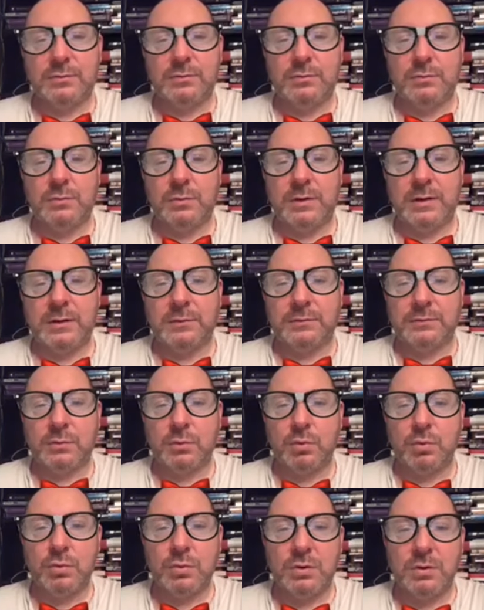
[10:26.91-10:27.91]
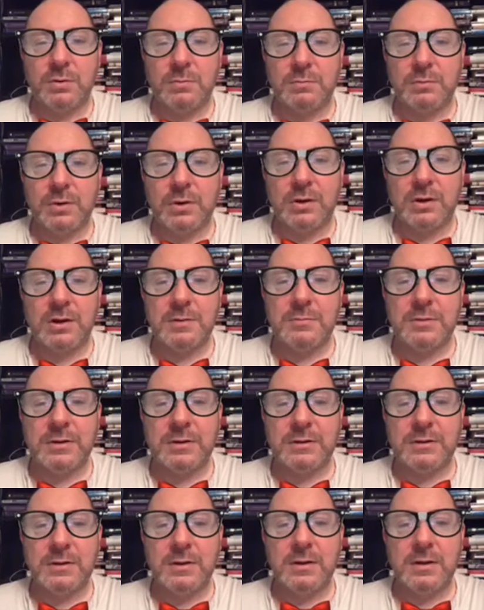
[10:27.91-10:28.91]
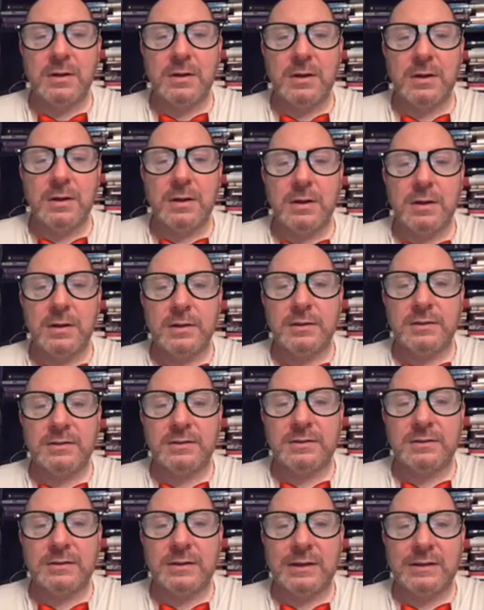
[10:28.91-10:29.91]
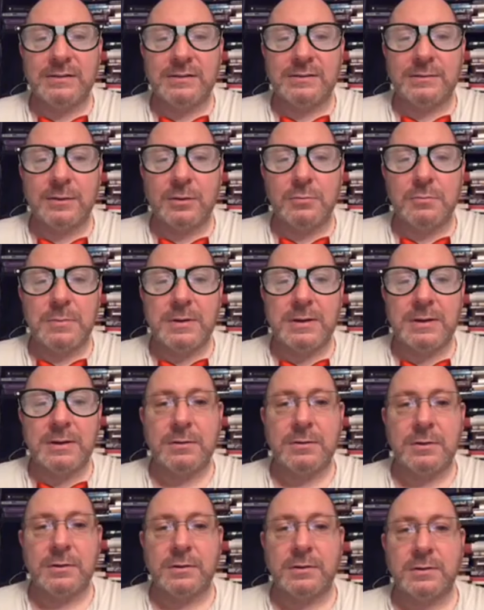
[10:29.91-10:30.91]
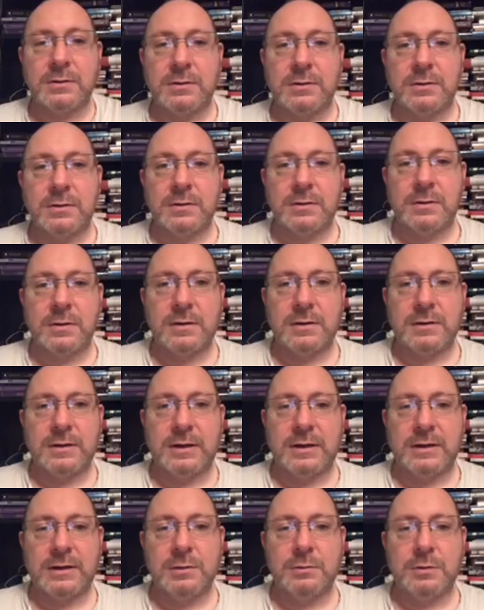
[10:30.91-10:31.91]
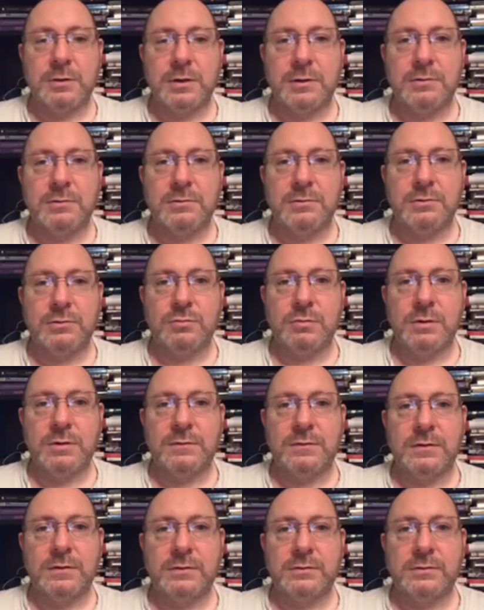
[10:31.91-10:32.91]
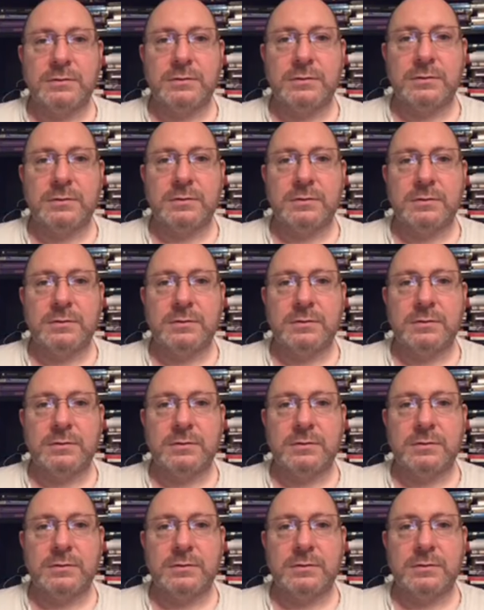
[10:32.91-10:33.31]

Oh, what else? Oh, look, blimey. There's so many, look. Okay, here we go. You ready for this?